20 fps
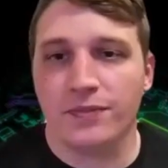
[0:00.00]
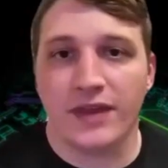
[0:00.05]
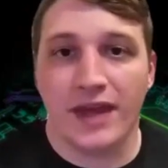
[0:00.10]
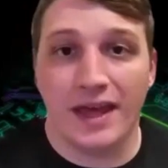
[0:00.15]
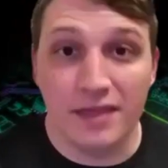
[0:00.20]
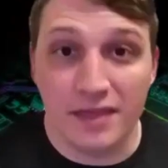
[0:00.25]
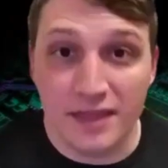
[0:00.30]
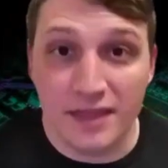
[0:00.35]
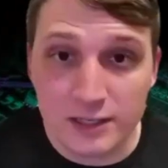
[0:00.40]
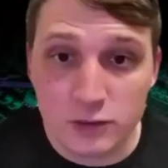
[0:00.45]

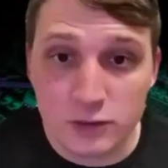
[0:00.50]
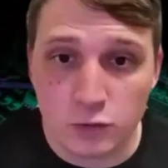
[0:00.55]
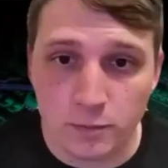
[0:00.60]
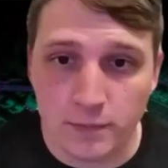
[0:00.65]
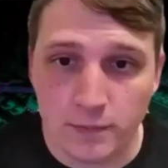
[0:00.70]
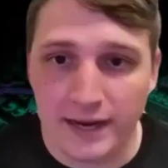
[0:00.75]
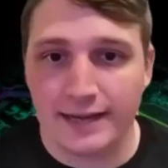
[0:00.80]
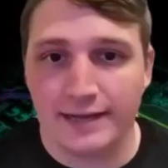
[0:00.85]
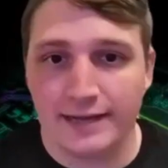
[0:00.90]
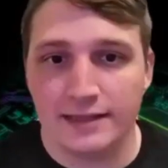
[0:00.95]
And this will
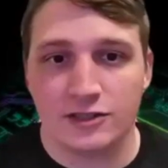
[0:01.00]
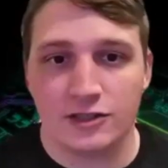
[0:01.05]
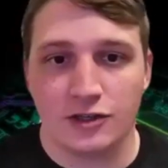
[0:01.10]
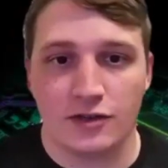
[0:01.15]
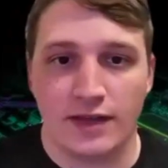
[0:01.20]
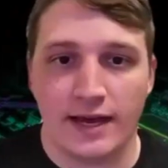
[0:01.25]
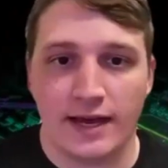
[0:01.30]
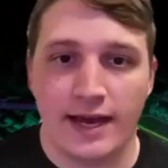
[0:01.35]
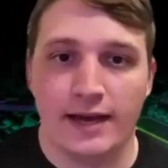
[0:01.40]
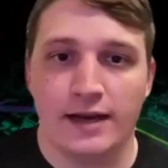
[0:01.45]
make it so
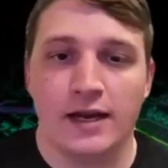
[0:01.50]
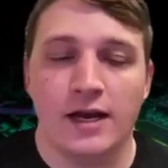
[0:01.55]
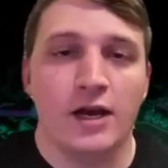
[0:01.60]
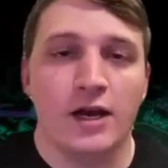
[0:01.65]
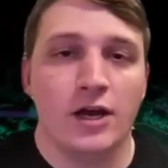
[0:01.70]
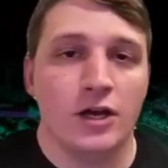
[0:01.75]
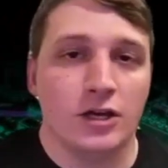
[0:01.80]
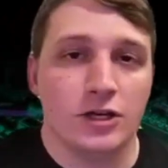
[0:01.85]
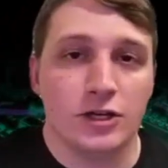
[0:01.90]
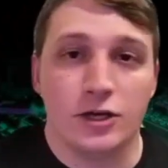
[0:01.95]
that
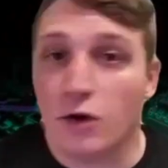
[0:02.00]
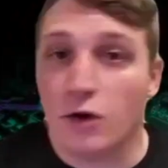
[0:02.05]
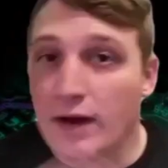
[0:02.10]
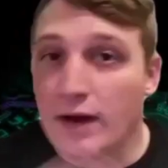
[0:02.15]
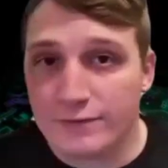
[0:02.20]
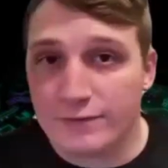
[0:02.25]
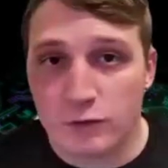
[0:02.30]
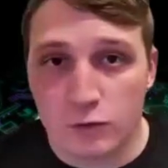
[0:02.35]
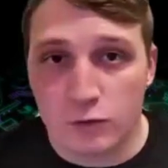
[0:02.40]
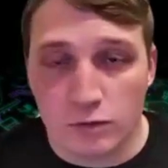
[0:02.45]
you don't
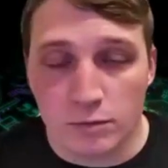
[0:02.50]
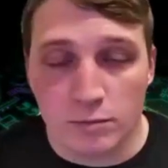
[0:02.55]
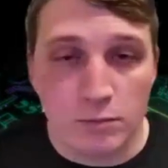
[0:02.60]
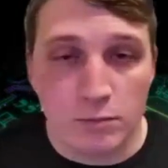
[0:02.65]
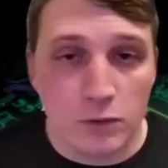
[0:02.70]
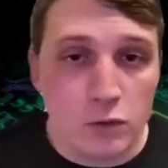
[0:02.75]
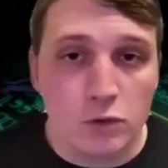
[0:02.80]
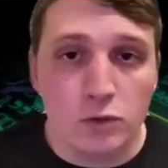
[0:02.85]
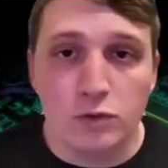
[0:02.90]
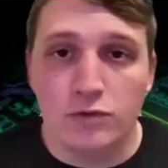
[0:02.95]
have to
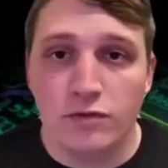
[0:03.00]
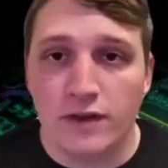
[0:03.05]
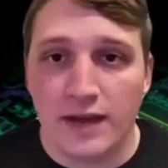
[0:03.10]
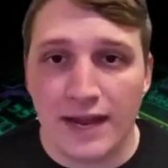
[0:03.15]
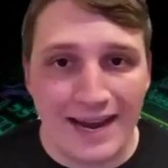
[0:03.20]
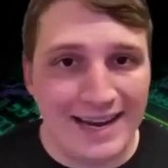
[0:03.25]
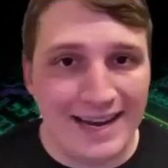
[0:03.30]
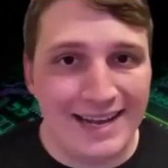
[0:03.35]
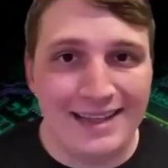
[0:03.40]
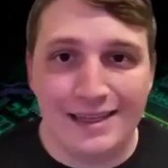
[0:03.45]
remove
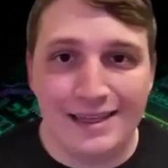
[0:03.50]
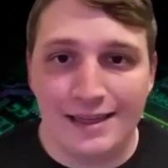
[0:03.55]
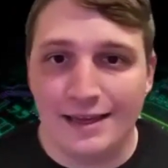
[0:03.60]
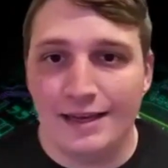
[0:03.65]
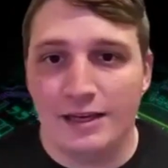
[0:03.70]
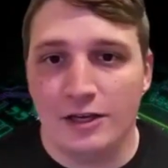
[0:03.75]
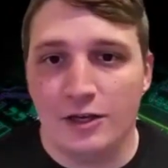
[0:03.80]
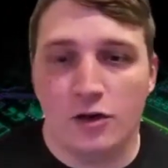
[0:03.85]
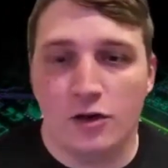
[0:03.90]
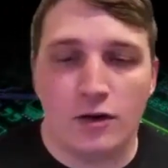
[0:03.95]

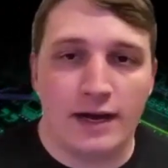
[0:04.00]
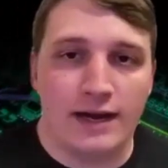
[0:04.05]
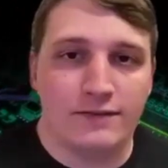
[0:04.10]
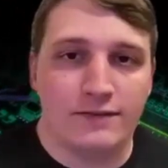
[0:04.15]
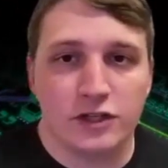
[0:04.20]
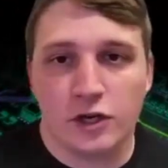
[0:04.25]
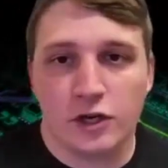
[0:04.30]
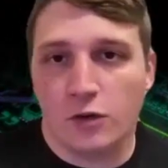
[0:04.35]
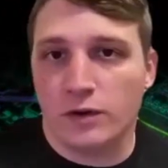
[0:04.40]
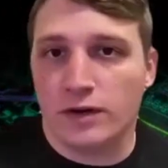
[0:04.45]
anything. You don't have
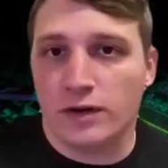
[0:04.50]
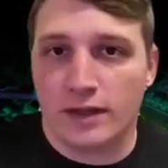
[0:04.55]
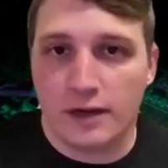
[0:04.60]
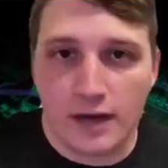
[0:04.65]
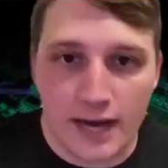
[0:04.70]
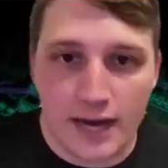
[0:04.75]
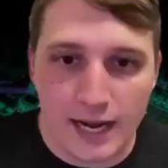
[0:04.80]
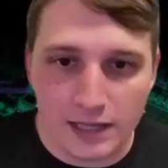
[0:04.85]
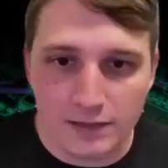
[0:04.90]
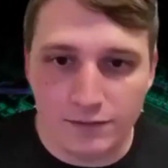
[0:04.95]
to go into their
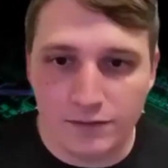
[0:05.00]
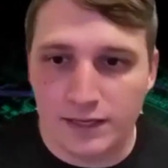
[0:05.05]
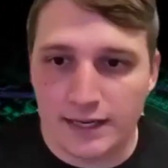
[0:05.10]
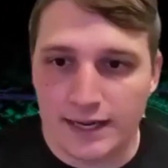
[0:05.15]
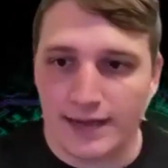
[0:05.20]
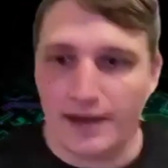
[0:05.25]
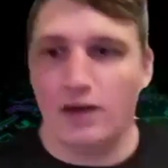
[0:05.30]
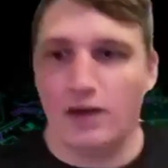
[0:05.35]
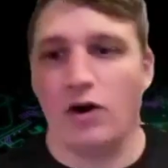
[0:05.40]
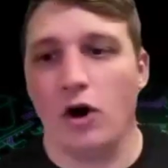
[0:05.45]
high level
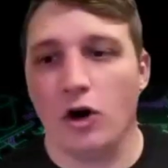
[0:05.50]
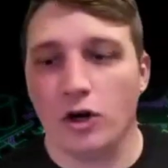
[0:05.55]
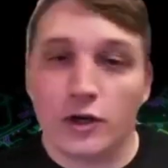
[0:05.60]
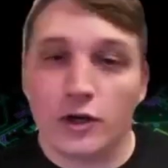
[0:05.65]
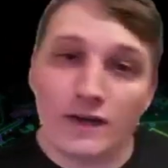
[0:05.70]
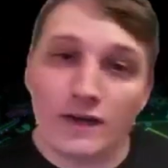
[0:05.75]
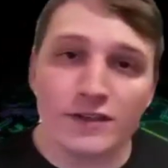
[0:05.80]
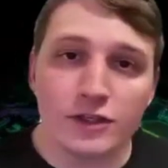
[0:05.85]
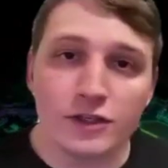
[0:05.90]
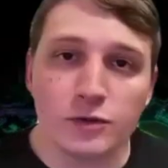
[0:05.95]
account. All you
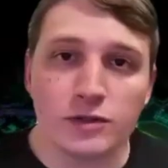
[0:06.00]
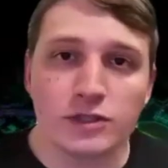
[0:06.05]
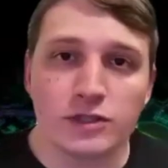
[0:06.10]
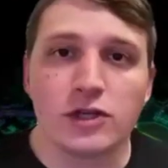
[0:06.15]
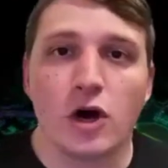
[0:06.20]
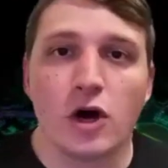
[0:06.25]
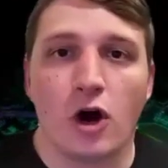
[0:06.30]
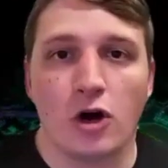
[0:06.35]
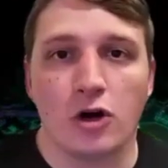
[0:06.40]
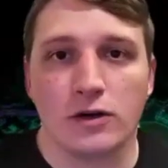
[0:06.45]
have to do is
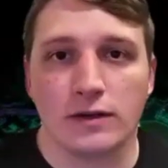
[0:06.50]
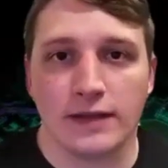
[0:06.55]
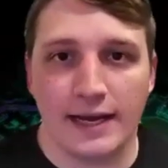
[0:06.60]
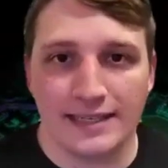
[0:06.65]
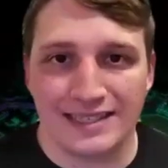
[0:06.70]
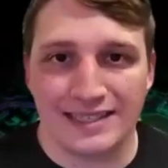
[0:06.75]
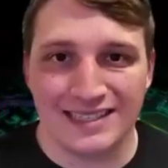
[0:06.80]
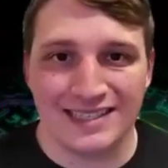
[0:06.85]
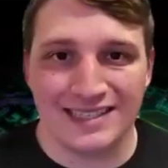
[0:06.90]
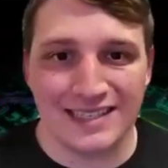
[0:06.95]
toggle
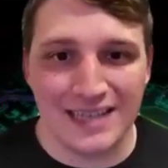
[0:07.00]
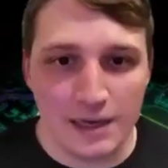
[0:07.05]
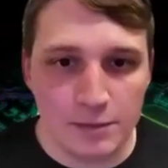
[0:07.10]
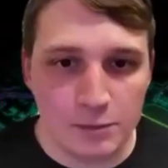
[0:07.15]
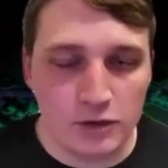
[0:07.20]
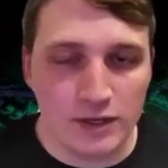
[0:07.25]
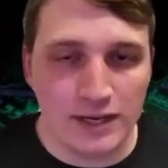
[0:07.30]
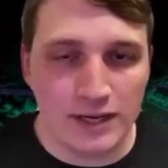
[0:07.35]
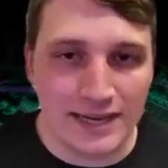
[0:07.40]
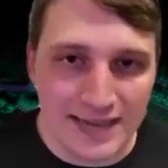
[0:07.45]
that to
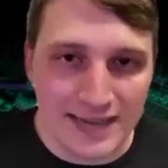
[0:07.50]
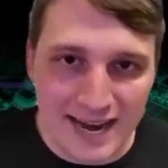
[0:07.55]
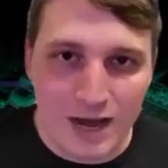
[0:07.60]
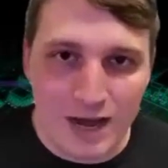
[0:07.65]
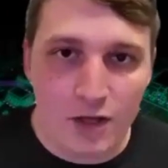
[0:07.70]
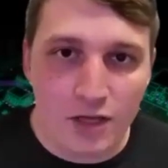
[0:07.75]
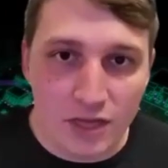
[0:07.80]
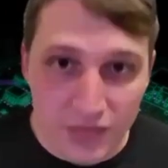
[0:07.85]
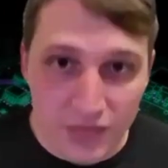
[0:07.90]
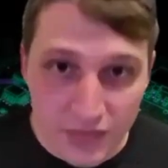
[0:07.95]
disabled. And
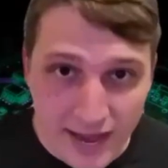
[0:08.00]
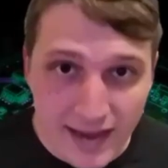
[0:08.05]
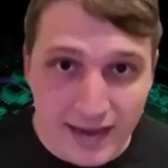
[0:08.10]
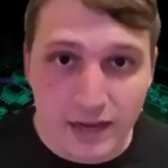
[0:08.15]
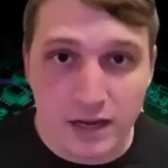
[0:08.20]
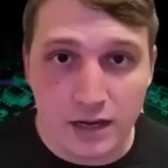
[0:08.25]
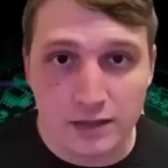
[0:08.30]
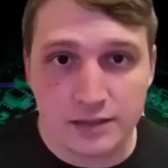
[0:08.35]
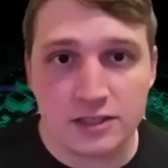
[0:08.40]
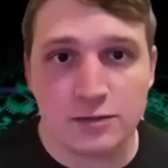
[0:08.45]
now
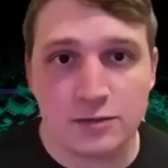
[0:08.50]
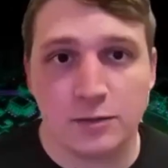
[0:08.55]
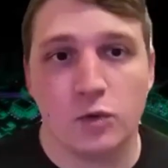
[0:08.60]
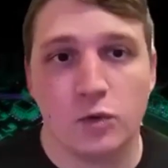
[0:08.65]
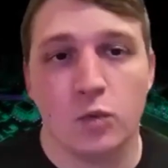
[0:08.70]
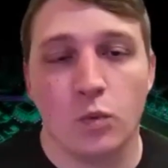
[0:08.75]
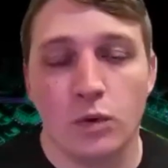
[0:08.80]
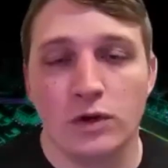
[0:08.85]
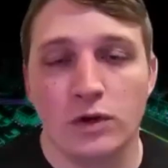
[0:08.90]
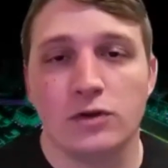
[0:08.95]
that customer
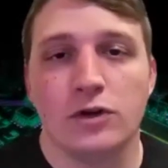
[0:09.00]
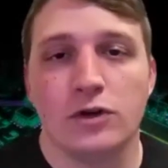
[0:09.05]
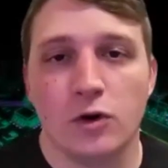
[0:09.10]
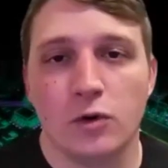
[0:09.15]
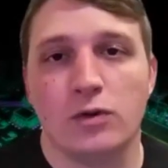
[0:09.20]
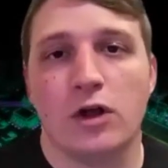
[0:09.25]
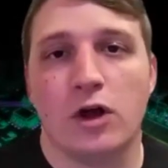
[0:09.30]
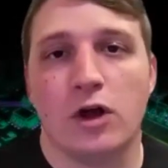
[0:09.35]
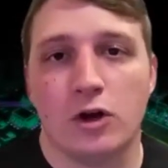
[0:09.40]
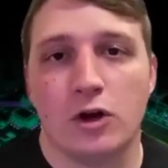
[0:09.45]
will no
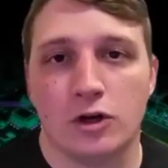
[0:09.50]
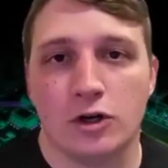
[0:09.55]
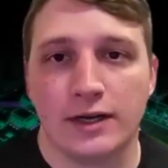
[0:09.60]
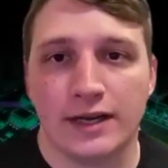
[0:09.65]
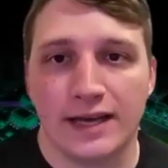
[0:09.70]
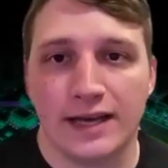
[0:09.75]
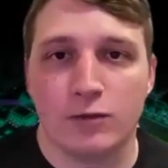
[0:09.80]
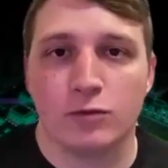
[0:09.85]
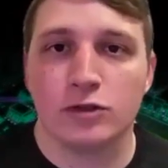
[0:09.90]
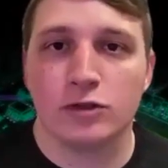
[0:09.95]
longer
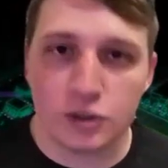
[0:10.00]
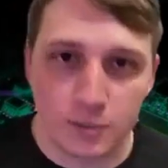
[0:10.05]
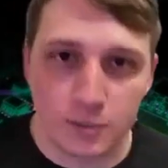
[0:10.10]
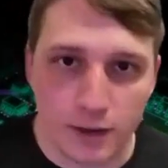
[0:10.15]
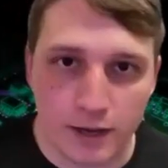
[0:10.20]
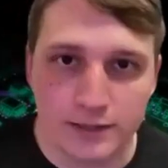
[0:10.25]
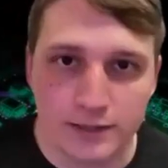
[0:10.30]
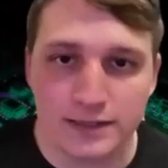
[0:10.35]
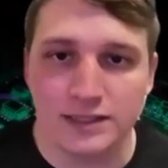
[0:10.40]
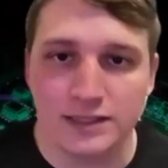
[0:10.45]
get
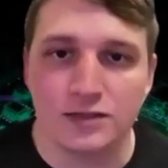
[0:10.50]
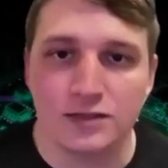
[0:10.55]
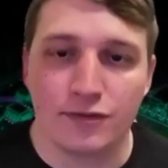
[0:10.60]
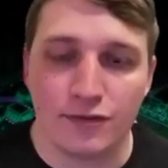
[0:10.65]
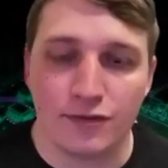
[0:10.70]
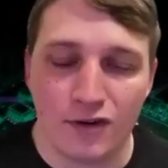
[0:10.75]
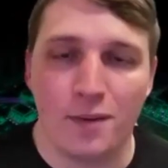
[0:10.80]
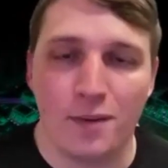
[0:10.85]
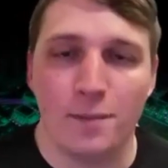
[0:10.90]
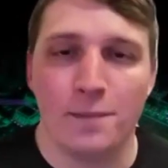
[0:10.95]
responses
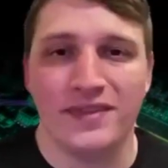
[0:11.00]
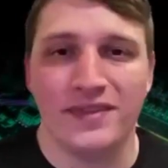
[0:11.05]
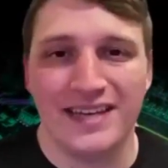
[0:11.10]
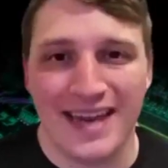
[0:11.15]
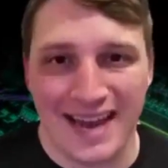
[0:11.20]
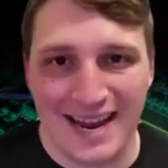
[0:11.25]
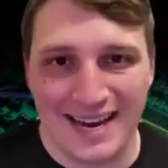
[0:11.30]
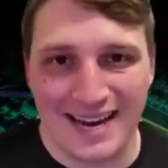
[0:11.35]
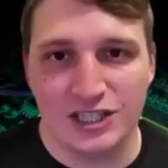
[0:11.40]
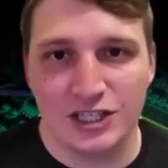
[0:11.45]
from
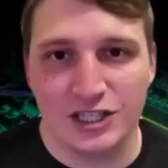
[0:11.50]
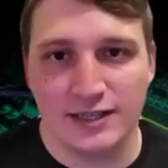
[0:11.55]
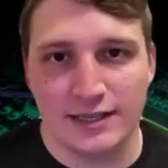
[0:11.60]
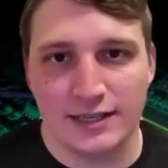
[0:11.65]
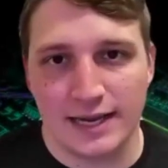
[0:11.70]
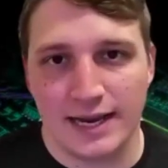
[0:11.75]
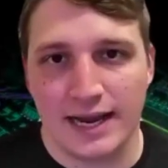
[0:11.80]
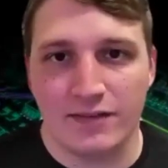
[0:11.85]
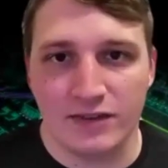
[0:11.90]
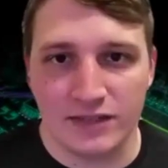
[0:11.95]
the agent that
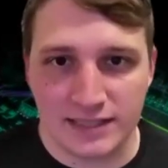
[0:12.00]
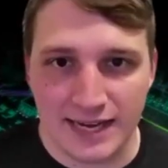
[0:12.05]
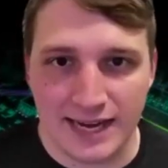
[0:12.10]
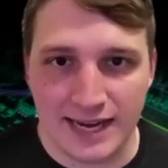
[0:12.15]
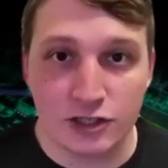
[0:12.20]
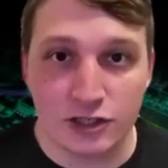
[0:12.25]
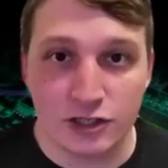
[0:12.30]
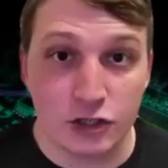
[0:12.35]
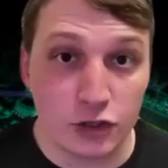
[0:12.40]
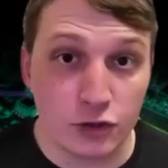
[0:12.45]
they have
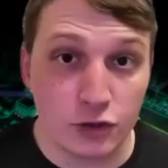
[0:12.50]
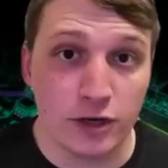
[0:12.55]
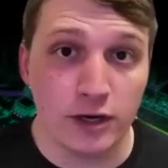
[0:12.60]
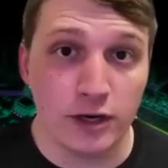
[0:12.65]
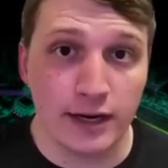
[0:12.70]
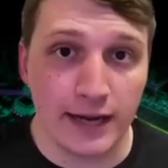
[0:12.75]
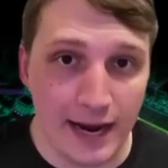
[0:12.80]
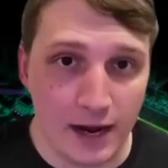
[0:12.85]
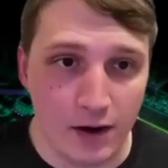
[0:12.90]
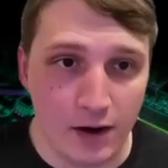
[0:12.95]
attached to their
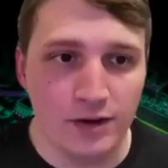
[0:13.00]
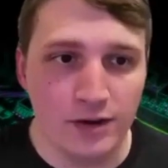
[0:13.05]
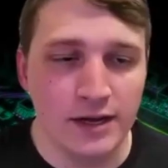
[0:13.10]
account.